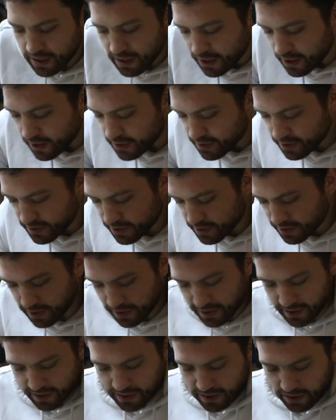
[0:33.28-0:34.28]
Let's
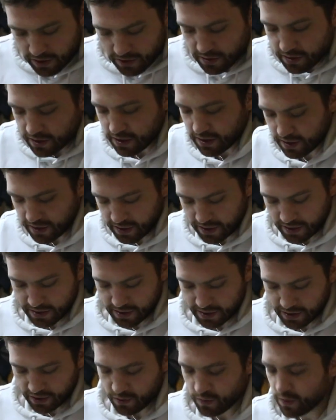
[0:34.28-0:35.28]
get it out. I
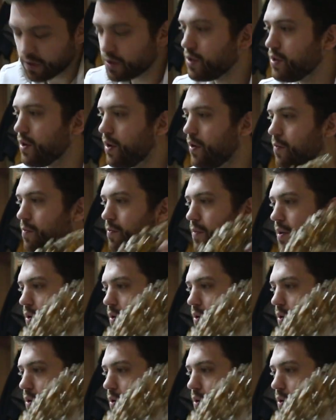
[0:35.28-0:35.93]
didn't want to open